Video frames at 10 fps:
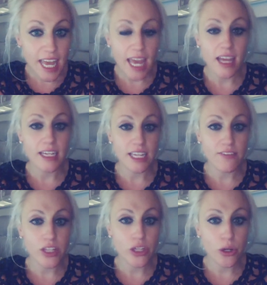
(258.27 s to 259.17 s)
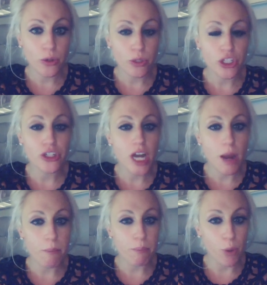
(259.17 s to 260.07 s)
And even though you're
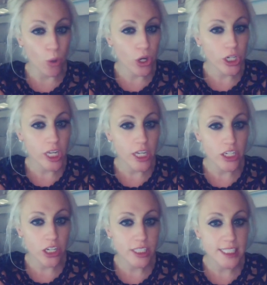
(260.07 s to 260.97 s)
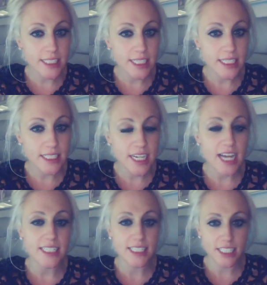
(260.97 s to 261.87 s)
not born a narcissist,
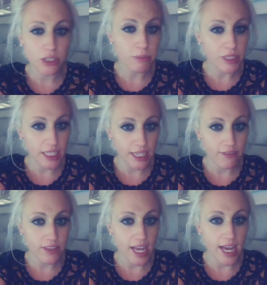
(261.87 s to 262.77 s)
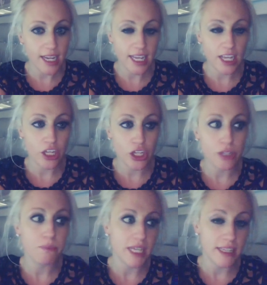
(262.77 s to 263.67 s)
I still believe that it
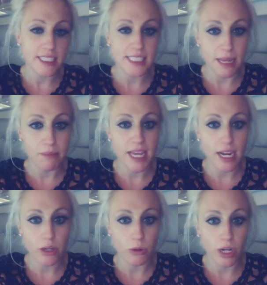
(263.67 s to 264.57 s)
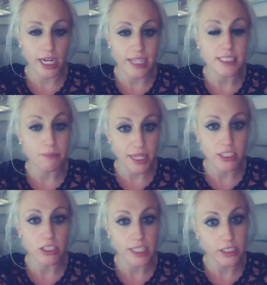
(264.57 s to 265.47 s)
could be in the same category as a
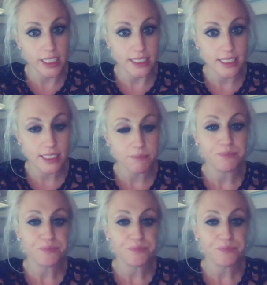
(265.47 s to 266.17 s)
mental illness.